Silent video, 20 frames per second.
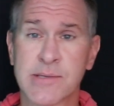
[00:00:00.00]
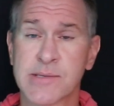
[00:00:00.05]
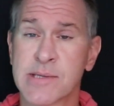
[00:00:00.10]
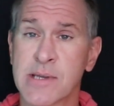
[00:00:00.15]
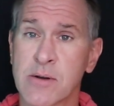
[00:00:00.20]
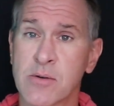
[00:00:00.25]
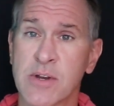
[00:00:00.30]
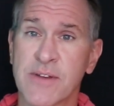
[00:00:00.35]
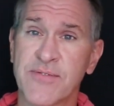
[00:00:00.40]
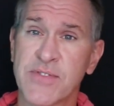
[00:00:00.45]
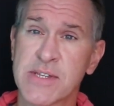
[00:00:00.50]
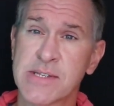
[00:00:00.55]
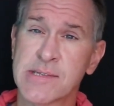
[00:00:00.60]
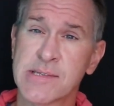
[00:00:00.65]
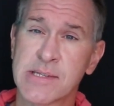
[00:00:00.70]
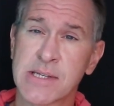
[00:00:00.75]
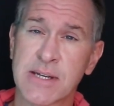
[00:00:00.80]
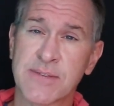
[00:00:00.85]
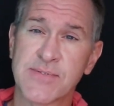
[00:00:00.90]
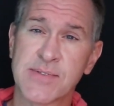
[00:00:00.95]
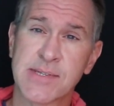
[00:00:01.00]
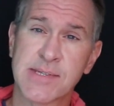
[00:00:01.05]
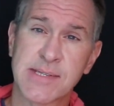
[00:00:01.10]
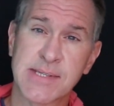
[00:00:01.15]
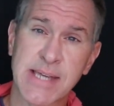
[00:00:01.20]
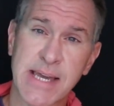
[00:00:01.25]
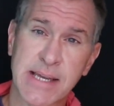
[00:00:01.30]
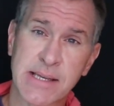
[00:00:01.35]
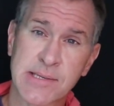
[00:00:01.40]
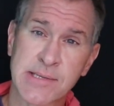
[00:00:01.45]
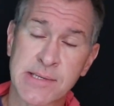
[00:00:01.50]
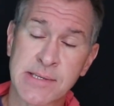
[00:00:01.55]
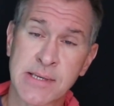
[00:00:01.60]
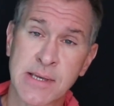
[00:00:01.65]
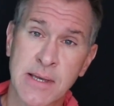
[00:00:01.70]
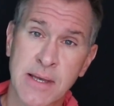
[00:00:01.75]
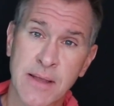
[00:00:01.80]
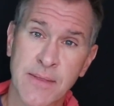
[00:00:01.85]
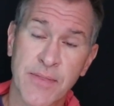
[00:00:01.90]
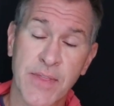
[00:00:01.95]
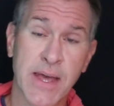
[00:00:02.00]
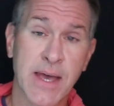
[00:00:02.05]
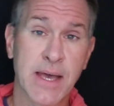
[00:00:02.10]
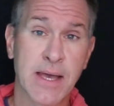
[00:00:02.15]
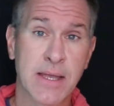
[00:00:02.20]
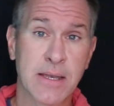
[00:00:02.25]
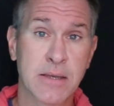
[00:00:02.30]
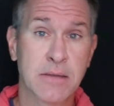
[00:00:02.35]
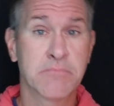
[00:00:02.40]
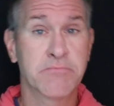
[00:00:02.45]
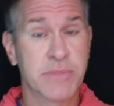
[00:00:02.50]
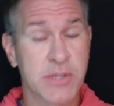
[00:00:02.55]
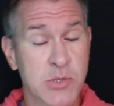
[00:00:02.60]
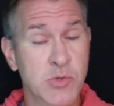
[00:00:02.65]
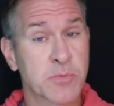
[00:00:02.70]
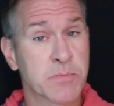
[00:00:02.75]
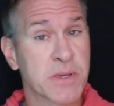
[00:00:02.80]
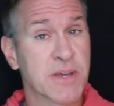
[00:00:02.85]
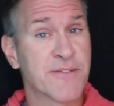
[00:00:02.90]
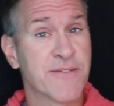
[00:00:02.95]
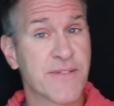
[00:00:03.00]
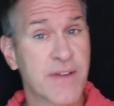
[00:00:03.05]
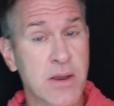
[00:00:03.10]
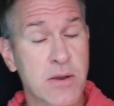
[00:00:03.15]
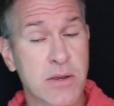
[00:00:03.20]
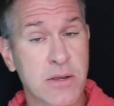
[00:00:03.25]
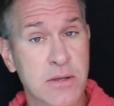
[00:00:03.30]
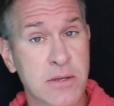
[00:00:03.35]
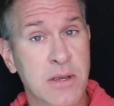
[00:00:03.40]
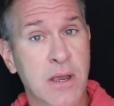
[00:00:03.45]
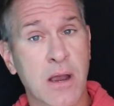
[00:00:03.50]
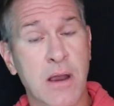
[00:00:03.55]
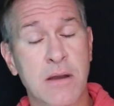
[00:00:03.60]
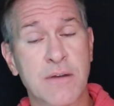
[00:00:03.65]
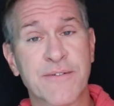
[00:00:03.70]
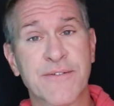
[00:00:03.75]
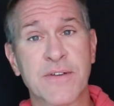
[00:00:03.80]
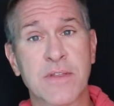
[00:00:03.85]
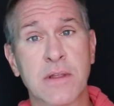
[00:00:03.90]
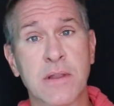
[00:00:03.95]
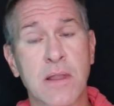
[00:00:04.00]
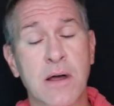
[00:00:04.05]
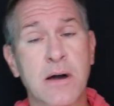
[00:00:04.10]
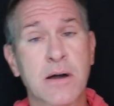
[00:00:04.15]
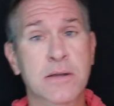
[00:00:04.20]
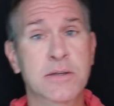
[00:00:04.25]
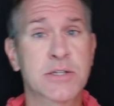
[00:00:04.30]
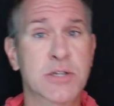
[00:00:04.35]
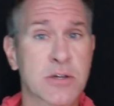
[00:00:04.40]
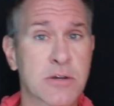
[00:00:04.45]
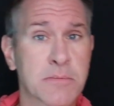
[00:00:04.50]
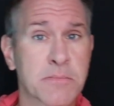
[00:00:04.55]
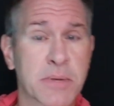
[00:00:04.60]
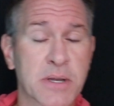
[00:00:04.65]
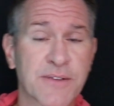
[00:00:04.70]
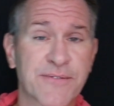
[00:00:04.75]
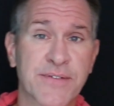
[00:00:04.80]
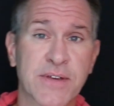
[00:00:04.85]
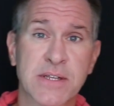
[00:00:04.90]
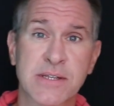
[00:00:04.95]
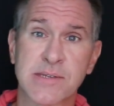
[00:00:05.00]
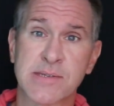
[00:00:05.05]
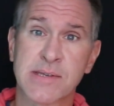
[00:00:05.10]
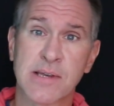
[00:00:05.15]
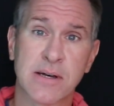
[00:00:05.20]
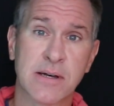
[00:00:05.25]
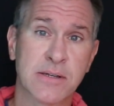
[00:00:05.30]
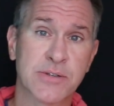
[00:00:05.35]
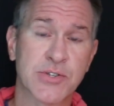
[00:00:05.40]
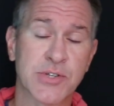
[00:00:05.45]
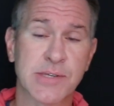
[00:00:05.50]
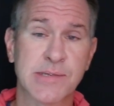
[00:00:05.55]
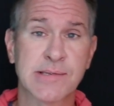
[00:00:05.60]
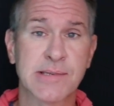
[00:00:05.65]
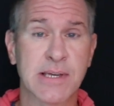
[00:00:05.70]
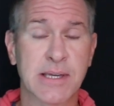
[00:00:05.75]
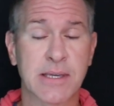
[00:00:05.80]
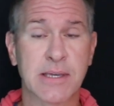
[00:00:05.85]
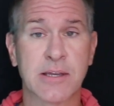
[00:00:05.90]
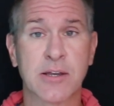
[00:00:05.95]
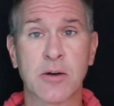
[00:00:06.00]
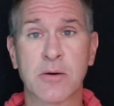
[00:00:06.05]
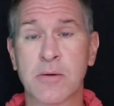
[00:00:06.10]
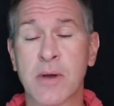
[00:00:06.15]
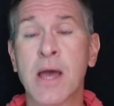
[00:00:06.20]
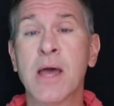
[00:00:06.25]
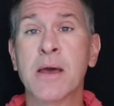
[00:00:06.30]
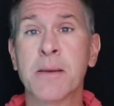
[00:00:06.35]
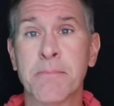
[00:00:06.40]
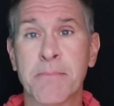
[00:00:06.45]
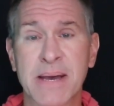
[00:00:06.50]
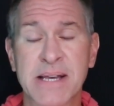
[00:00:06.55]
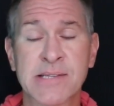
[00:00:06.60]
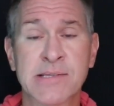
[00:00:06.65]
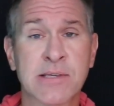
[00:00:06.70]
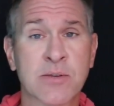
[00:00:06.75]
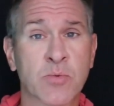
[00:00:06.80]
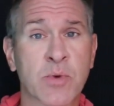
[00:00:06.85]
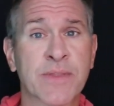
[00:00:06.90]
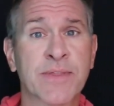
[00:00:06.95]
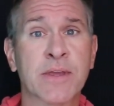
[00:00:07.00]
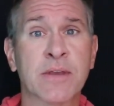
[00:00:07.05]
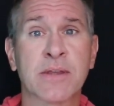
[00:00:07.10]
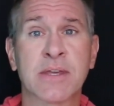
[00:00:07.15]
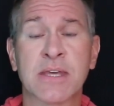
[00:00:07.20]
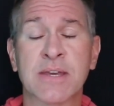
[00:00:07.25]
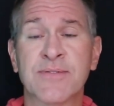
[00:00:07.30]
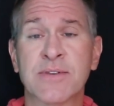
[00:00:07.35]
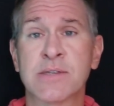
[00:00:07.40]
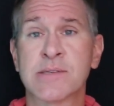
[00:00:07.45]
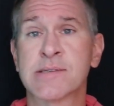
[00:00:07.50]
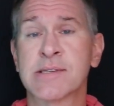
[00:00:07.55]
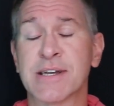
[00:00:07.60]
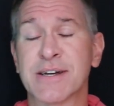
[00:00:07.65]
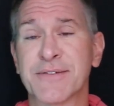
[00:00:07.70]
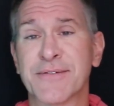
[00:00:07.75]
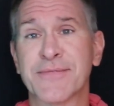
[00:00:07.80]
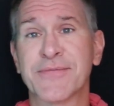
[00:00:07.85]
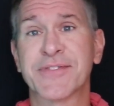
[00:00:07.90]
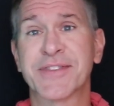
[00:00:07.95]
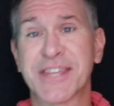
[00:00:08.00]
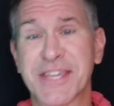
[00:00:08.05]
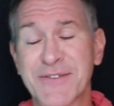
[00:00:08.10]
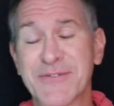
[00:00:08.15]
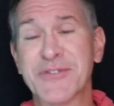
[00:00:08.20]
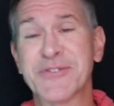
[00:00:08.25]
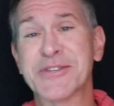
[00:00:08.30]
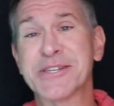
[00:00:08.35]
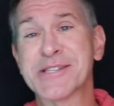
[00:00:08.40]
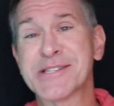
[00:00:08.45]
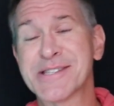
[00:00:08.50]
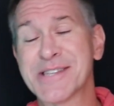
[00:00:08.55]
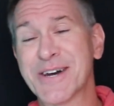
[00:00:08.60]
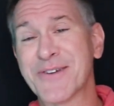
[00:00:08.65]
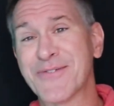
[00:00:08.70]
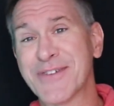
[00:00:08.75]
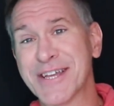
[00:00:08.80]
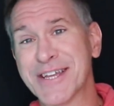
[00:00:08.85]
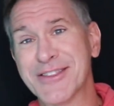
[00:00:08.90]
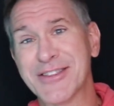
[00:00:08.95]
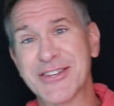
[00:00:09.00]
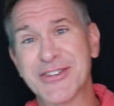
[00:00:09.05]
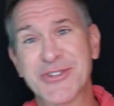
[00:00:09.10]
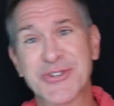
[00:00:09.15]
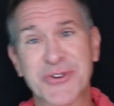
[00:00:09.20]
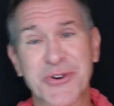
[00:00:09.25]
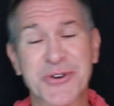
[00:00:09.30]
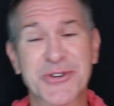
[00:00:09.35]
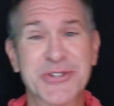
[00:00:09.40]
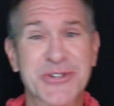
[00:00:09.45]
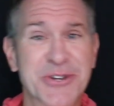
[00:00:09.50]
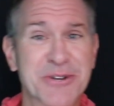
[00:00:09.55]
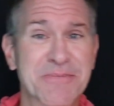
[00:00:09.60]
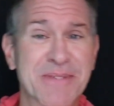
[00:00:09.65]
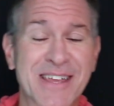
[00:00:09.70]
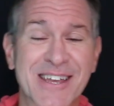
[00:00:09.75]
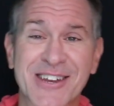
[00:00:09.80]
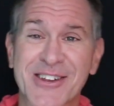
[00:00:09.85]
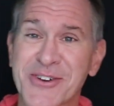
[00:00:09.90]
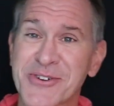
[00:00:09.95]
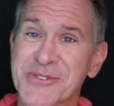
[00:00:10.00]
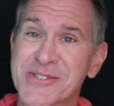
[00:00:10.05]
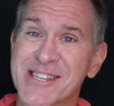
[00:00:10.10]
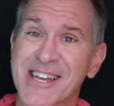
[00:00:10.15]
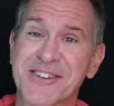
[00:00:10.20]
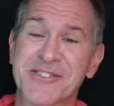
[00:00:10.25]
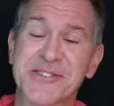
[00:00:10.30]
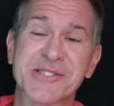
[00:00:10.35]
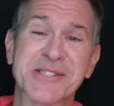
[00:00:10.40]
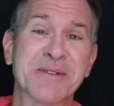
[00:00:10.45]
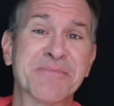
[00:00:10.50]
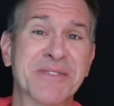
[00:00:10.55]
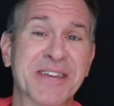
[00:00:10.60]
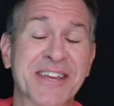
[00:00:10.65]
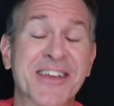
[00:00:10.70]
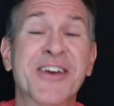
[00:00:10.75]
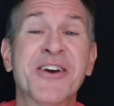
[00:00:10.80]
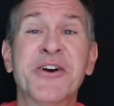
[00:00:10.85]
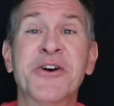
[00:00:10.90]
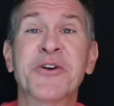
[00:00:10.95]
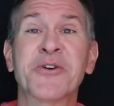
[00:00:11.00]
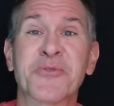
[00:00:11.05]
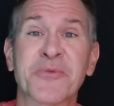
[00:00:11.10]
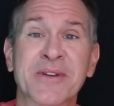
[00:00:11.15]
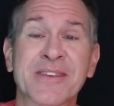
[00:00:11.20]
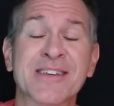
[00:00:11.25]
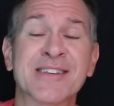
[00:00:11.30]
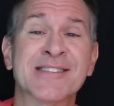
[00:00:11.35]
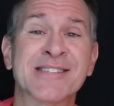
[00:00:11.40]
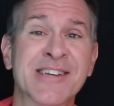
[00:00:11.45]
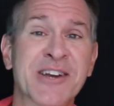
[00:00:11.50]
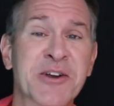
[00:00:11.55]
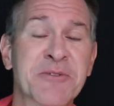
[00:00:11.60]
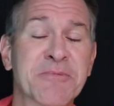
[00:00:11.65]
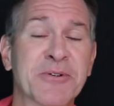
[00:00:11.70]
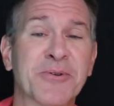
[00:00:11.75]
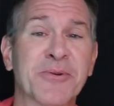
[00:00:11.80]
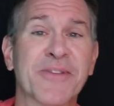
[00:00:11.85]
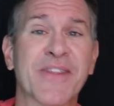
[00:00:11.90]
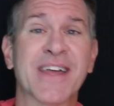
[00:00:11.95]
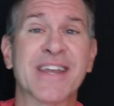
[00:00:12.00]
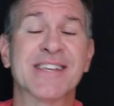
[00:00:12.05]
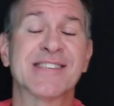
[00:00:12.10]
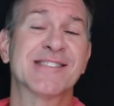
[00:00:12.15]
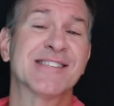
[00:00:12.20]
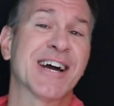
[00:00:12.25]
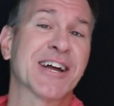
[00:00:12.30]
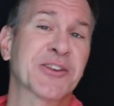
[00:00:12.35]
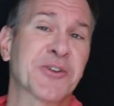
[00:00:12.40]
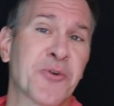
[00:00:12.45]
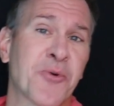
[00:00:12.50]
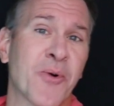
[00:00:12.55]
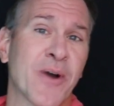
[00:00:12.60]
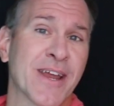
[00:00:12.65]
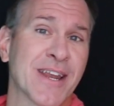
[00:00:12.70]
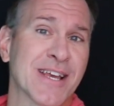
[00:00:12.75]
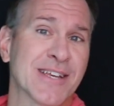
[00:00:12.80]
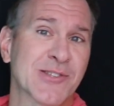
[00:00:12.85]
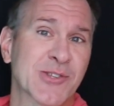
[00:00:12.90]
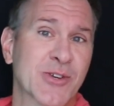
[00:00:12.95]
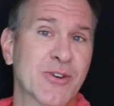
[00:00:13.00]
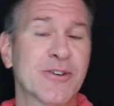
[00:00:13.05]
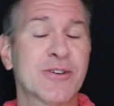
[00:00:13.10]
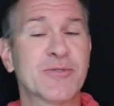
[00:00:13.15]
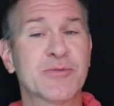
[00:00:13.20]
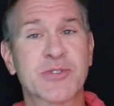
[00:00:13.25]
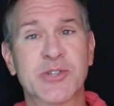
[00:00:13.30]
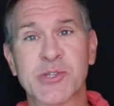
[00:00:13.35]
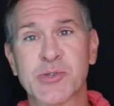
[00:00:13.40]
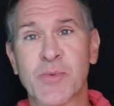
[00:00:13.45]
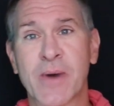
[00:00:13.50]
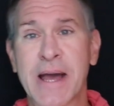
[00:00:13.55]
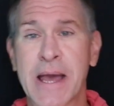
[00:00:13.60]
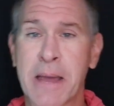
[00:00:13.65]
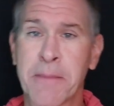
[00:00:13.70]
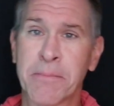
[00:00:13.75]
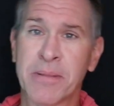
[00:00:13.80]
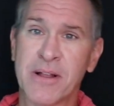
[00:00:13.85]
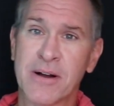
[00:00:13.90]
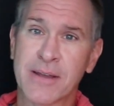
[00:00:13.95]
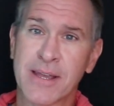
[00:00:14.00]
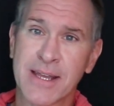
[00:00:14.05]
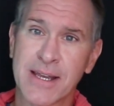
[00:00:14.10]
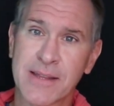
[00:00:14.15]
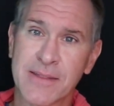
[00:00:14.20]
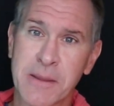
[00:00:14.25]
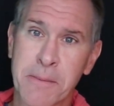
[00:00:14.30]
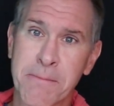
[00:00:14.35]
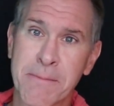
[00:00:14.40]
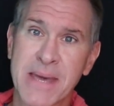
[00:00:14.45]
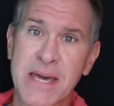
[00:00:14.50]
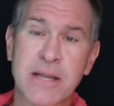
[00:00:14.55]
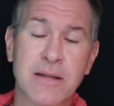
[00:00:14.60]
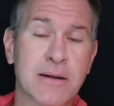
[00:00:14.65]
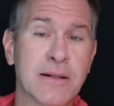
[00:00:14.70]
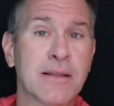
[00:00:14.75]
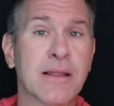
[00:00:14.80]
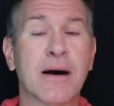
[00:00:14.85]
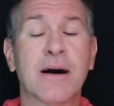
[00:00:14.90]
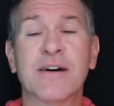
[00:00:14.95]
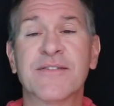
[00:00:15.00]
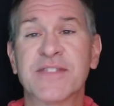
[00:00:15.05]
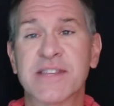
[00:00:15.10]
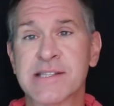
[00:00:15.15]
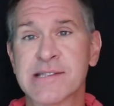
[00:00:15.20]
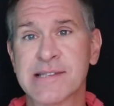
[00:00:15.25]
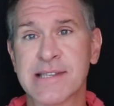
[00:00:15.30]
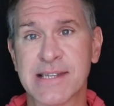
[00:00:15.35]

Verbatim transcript: So if this stuff sticks, then this would be a very good card for the long term. But if it is all just like, you know, messing with you to give you stuff, give you this stuff in the short term and then it goes down to something really terrible, well then it's not quite as good, which is why I plunk it in the middle of this